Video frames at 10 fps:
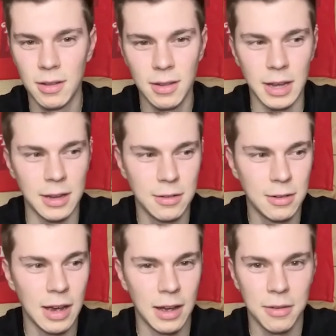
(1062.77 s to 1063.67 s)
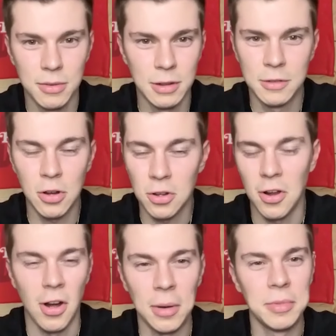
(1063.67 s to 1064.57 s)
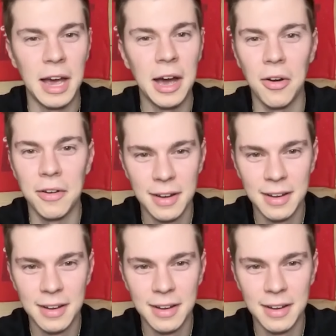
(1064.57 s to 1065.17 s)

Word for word: like yeah, it's called calm down